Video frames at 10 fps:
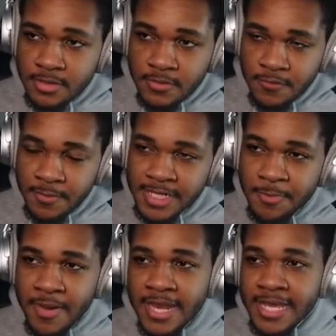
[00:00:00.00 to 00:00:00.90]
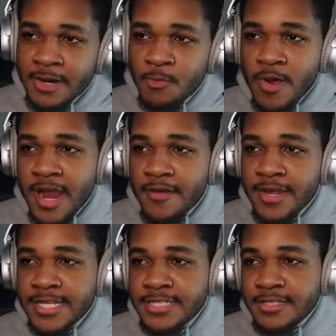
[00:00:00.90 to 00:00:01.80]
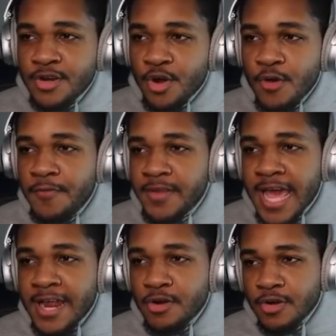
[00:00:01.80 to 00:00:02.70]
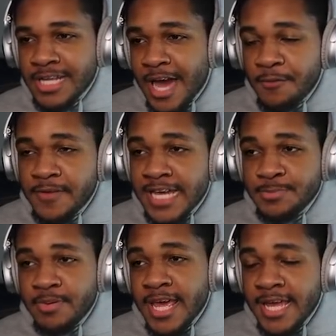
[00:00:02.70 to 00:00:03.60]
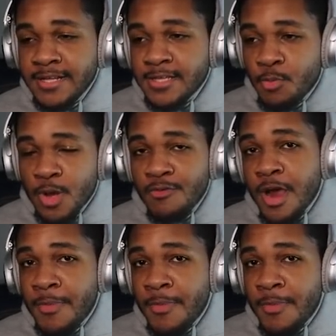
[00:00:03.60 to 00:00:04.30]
You feel me? Depending on where his curl flat or cloud flat is playing, the wheel route